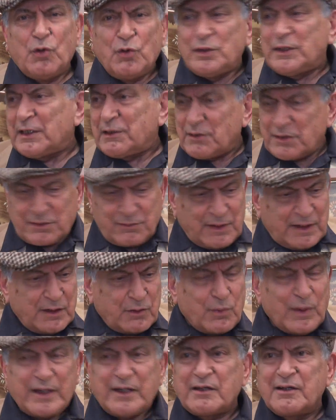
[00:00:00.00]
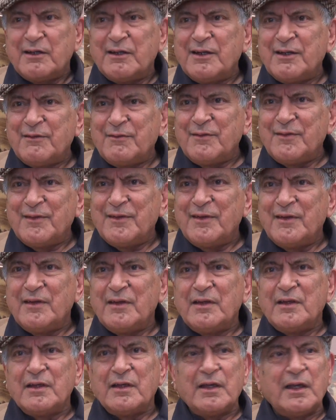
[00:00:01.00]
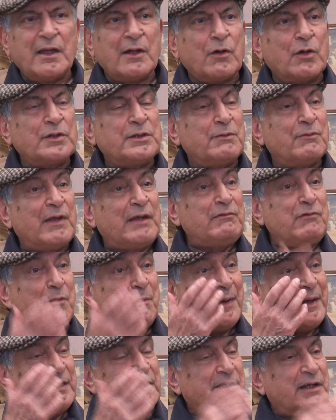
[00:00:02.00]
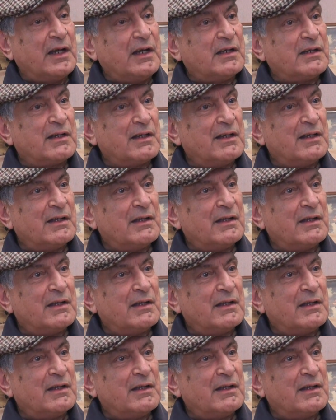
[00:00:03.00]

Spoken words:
oh, that was very quick. And when we meditate,